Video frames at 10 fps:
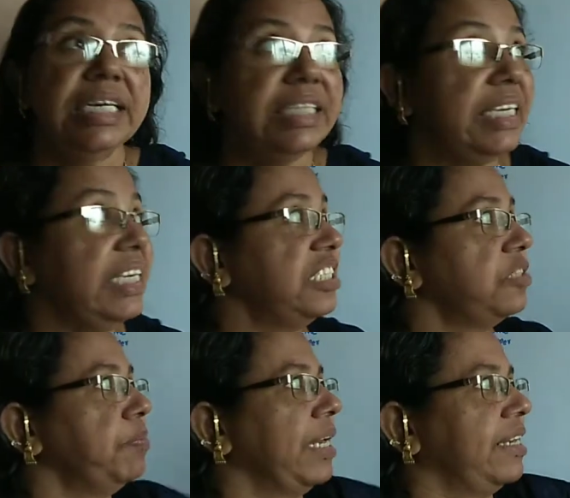
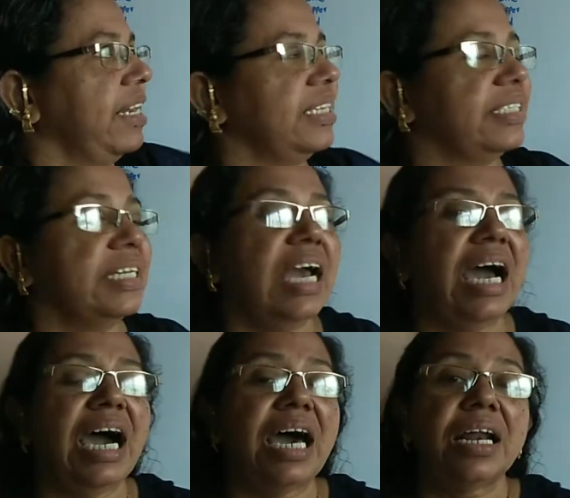these metals
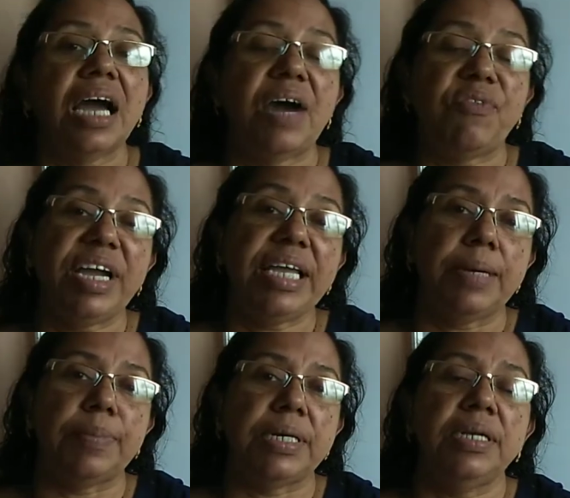are
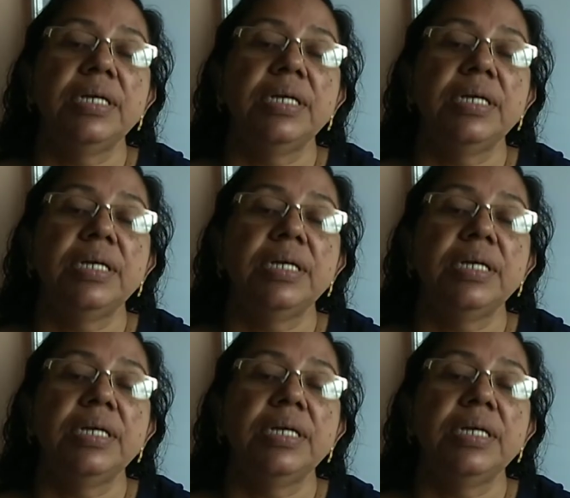available